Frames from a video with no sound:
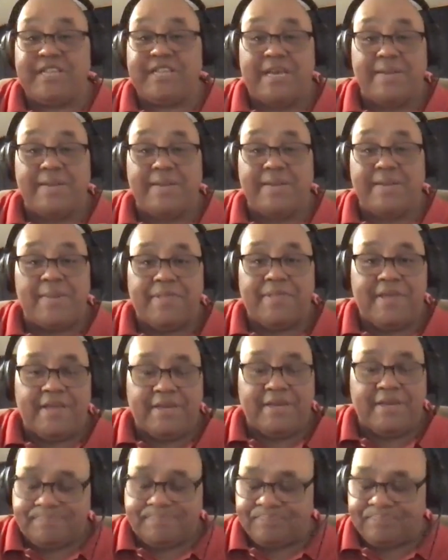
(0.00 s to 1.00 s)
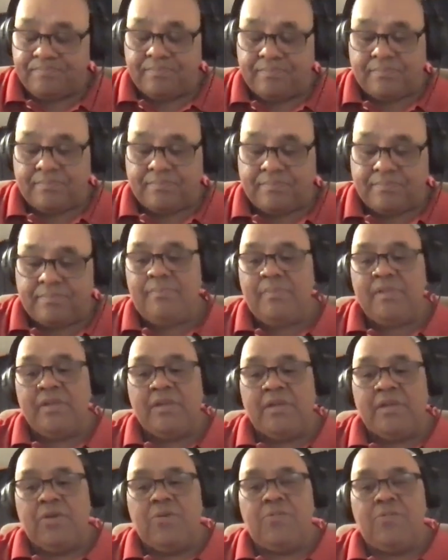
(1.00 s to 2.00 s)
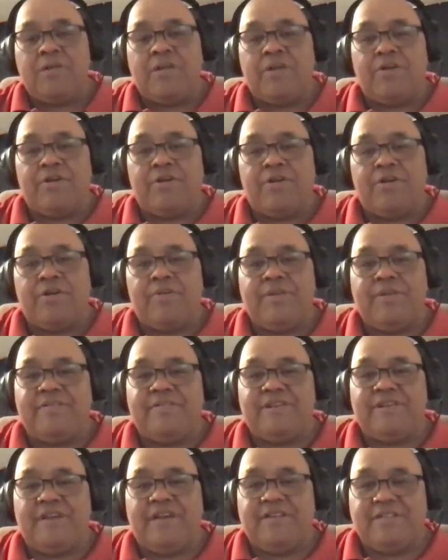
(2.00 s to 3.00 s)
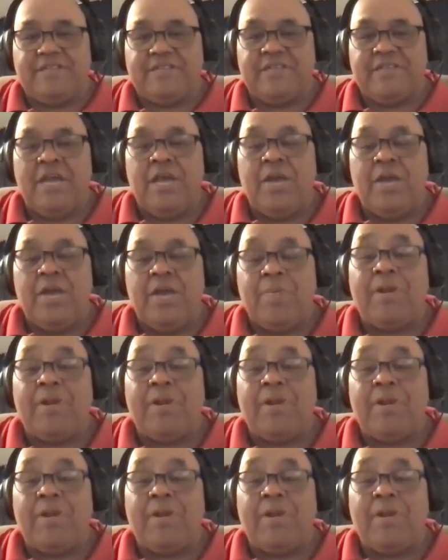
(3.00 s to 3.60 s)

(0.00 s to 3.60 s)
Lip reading: it was the same type of thing when I heard about these contests.